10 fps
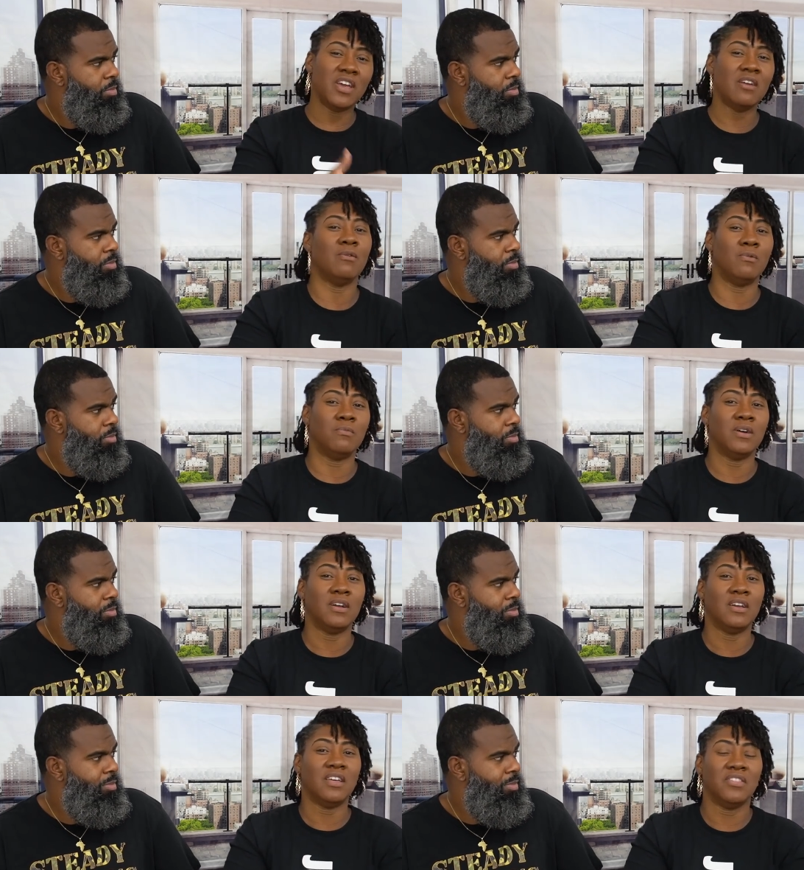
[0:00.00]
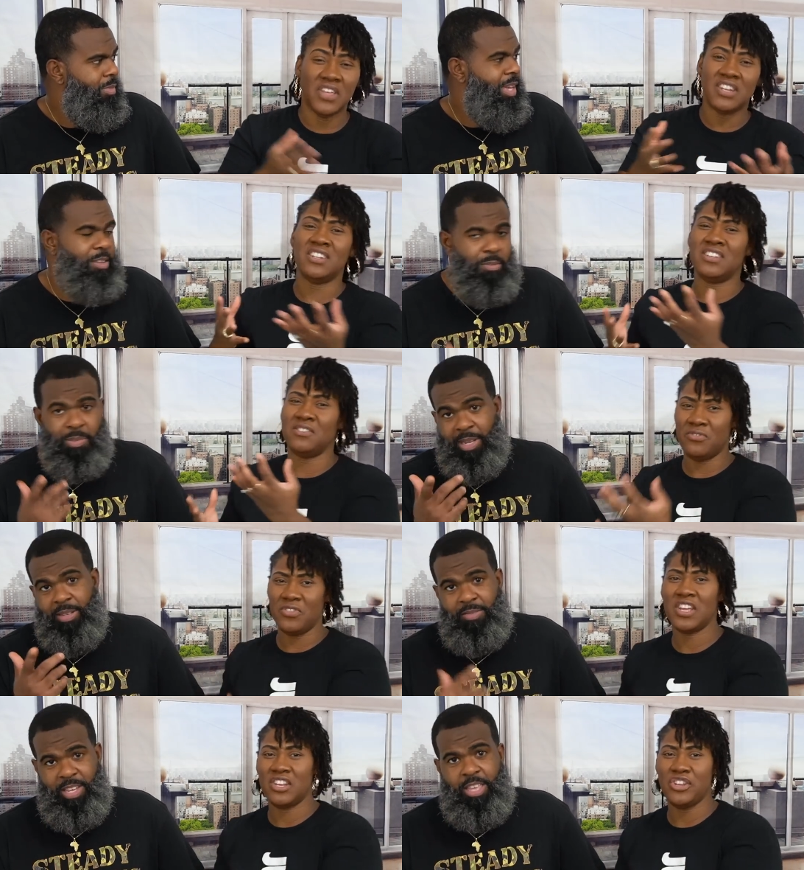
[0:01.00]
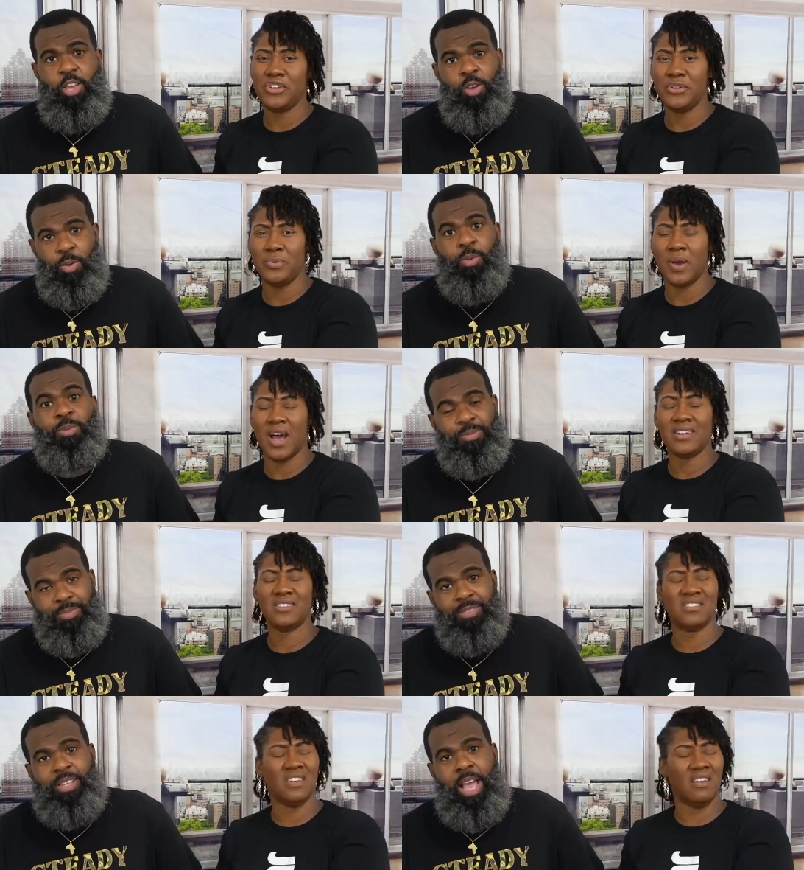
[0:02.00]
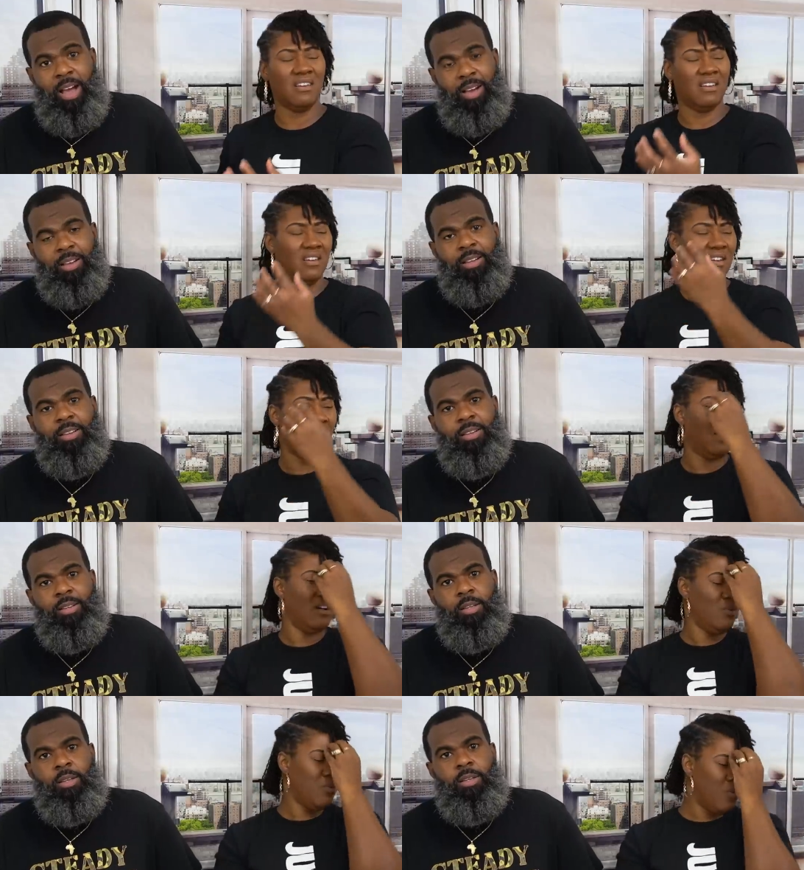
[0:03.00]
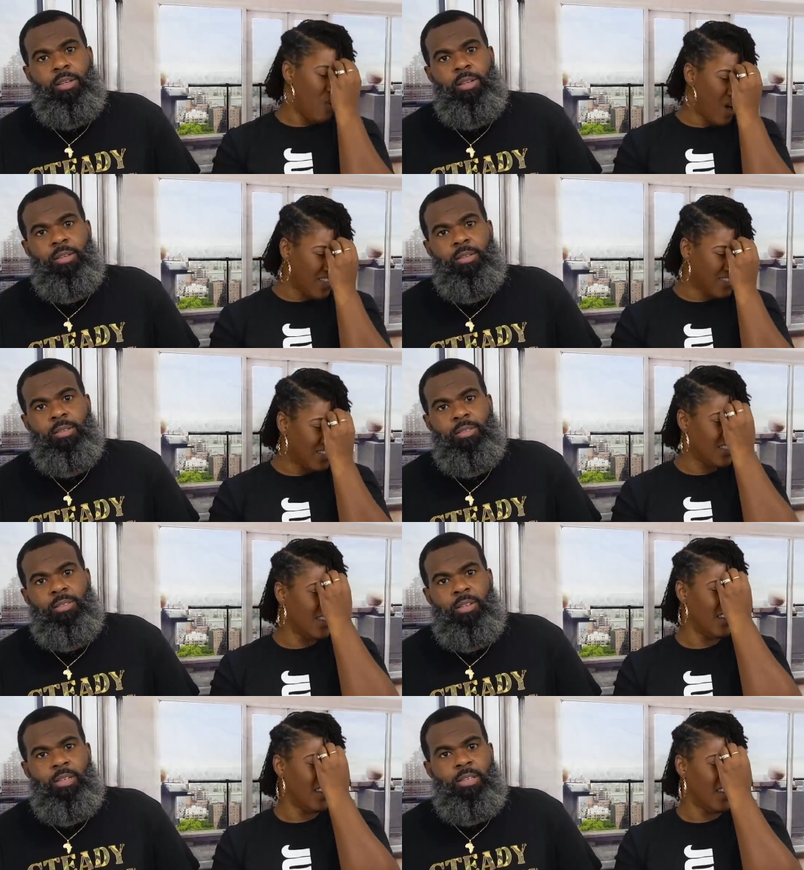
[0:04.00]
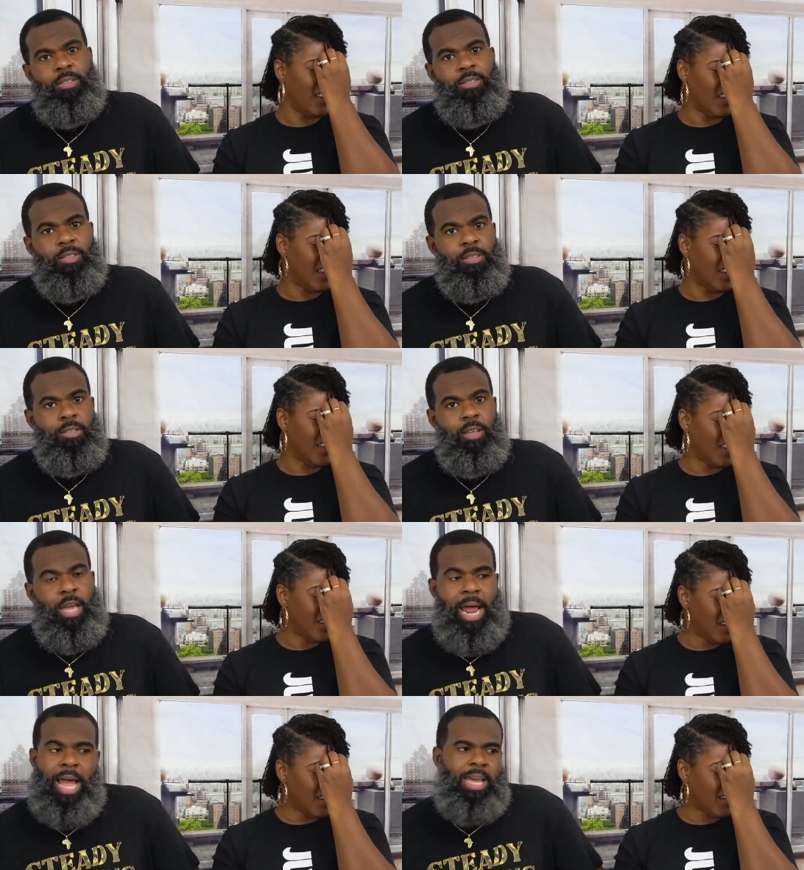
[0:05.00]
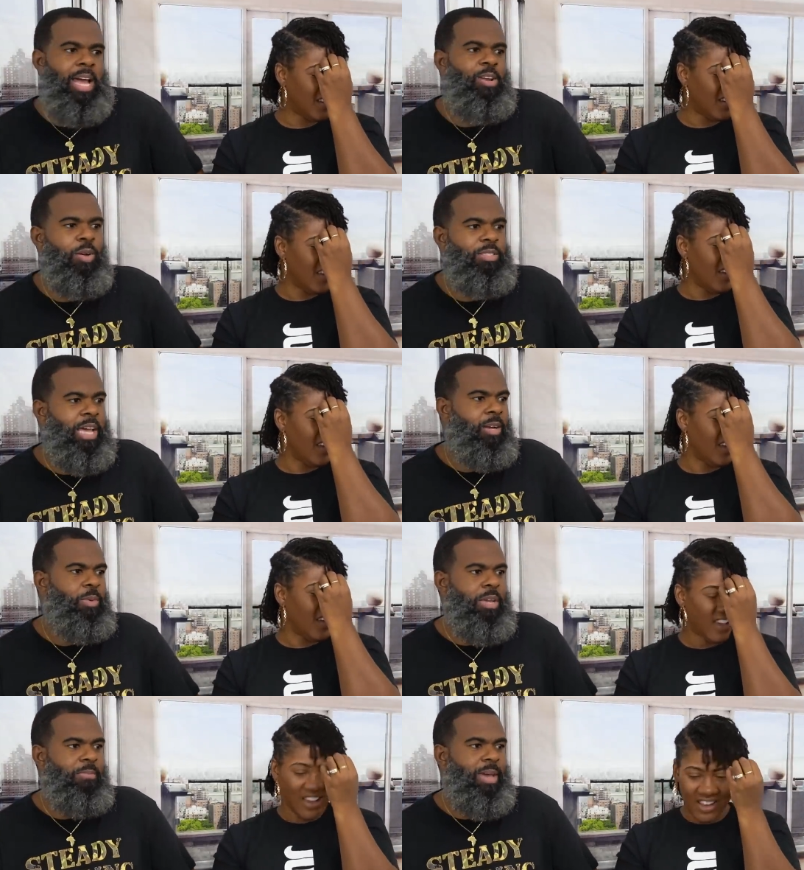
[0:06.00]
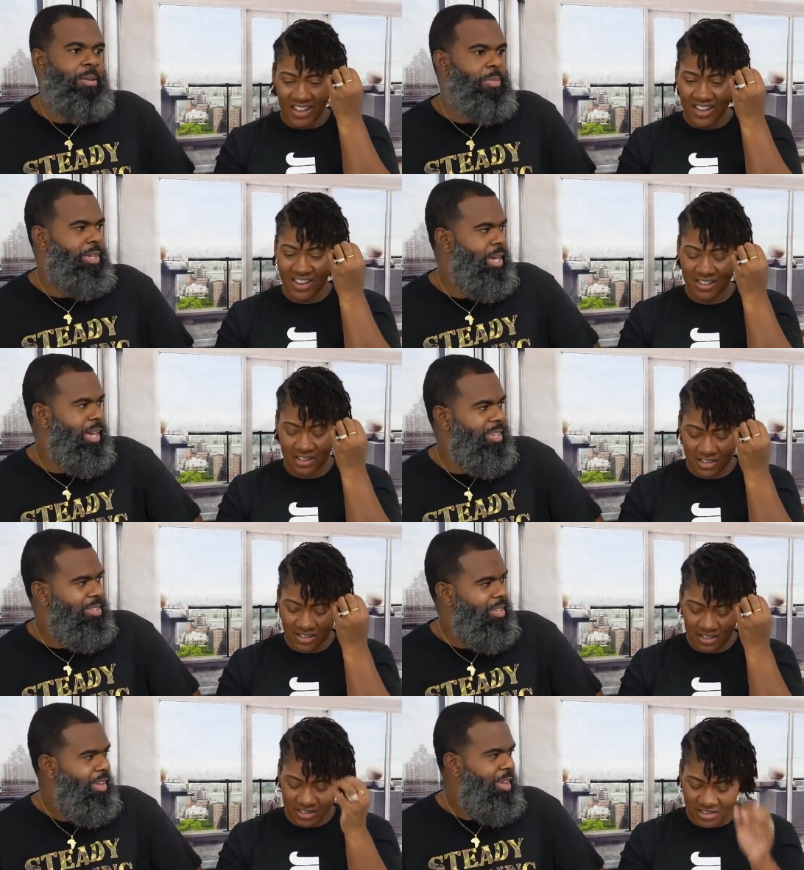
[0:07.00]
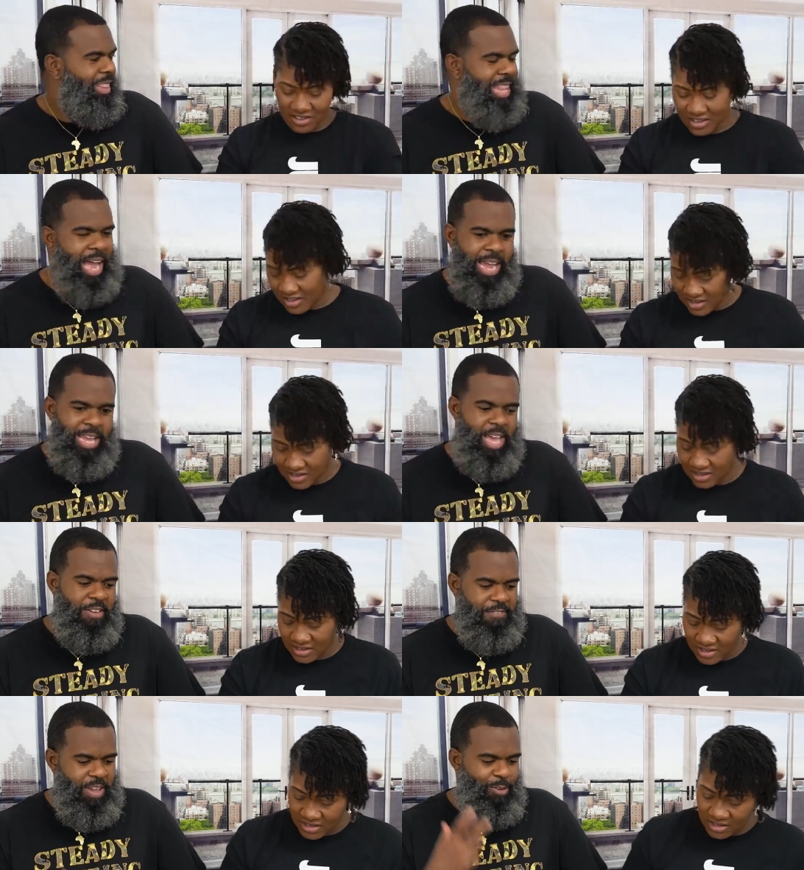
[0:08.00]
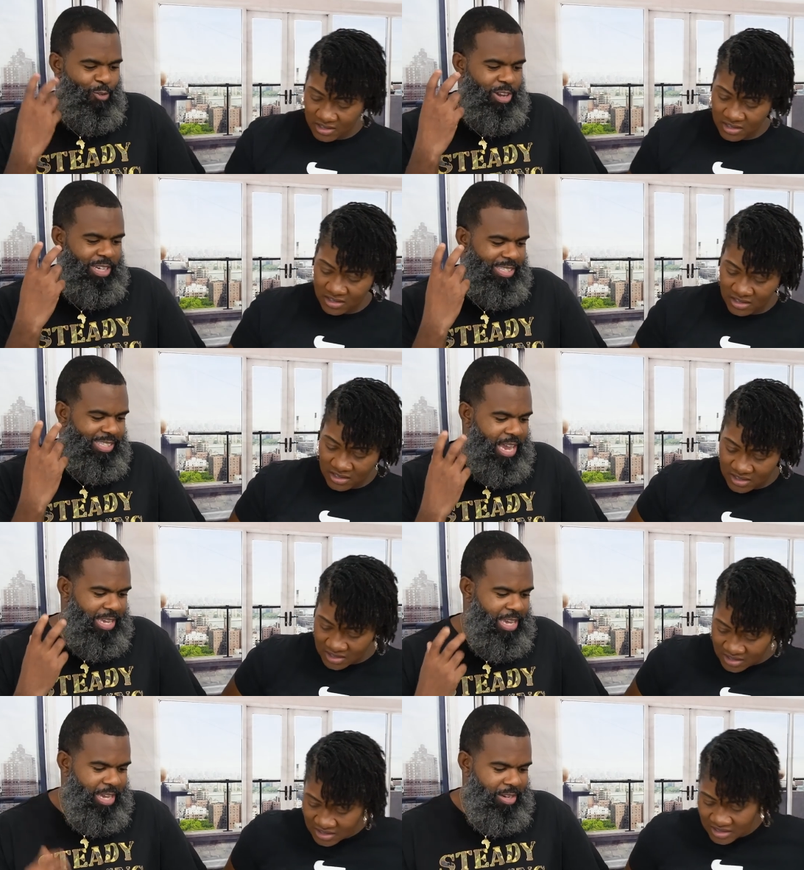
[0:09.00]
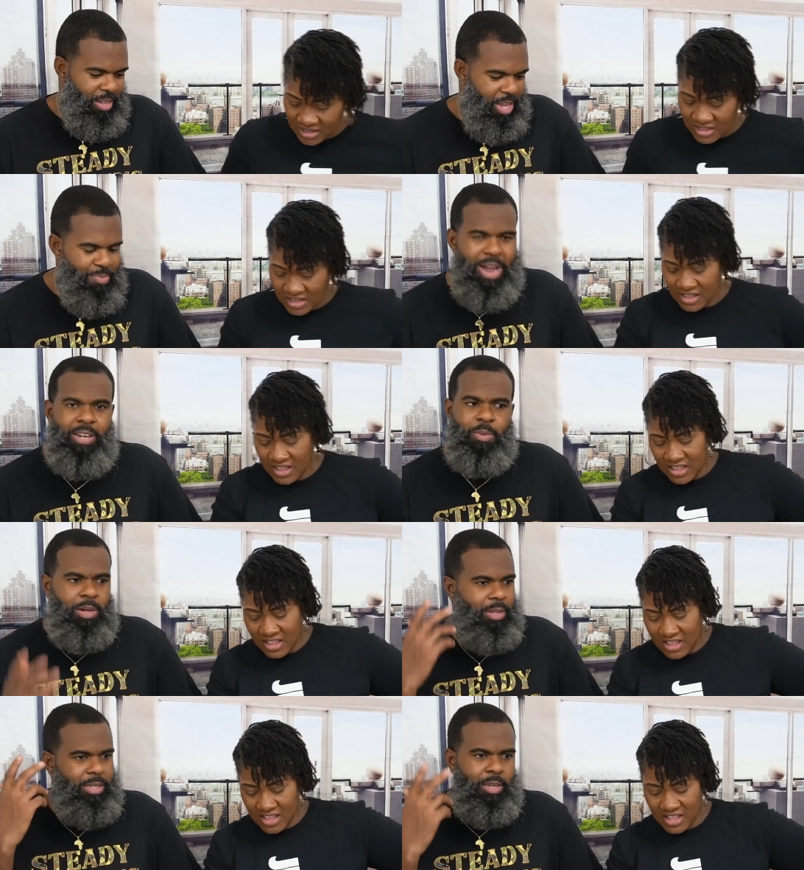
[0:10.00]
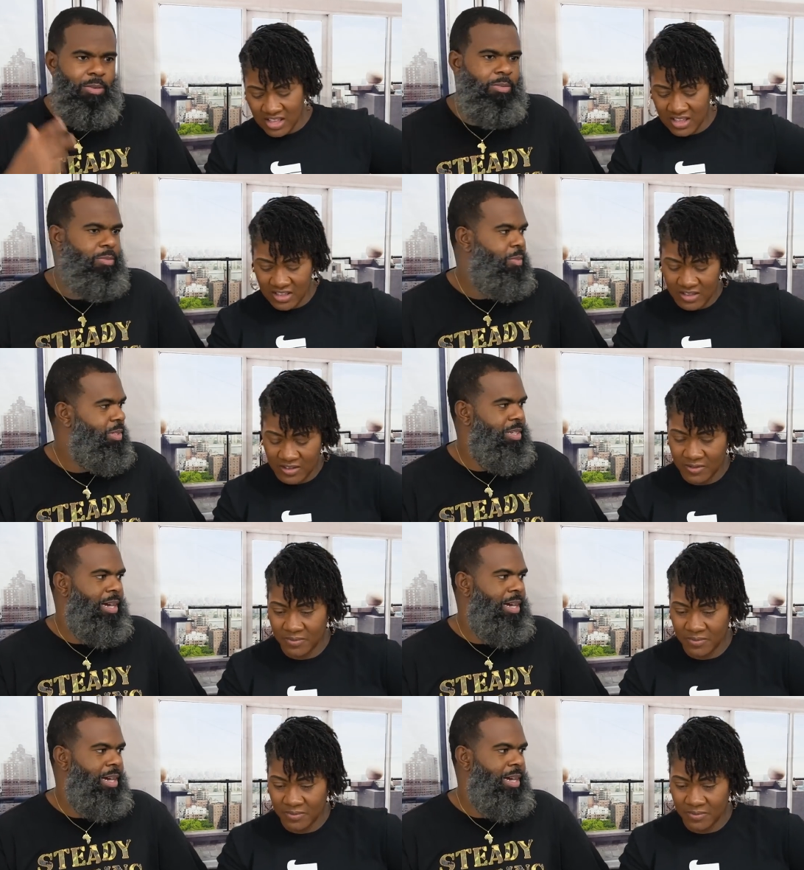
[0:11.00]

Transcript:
Speaker 1: him than to, to defend you. you. I said, yeah. What?
Speaker 2: and I, and I knew exactly what he meant because, like, if it really sank in, he probably would have killed what you